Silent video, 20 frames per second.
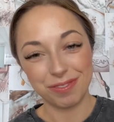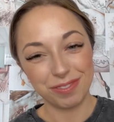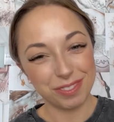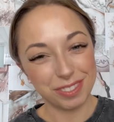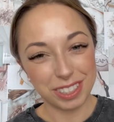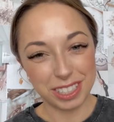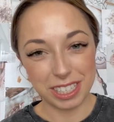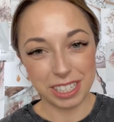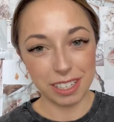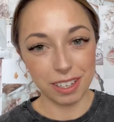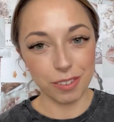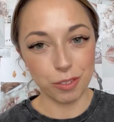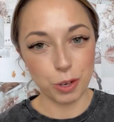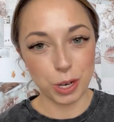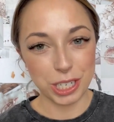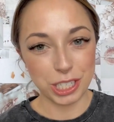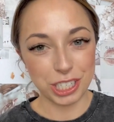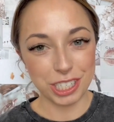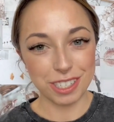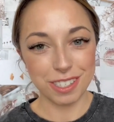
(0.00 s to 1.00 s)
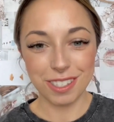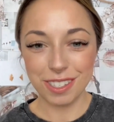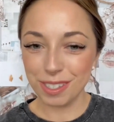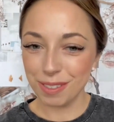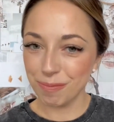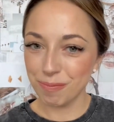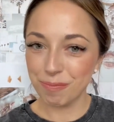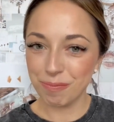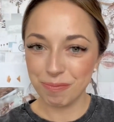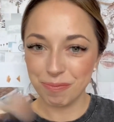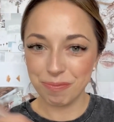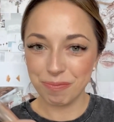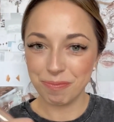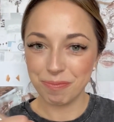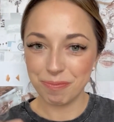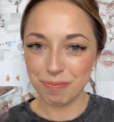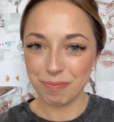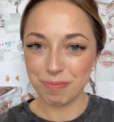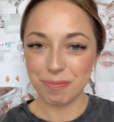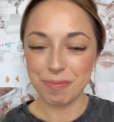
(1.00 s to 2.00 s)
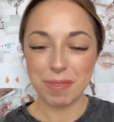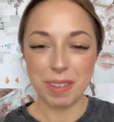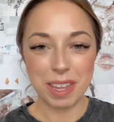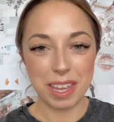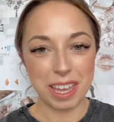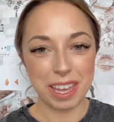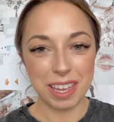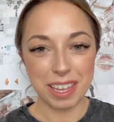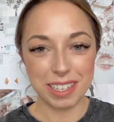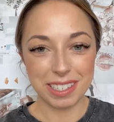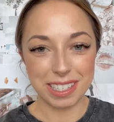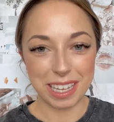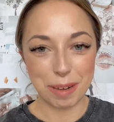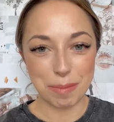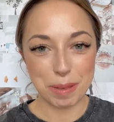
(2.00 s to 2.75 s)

Still have questions? Send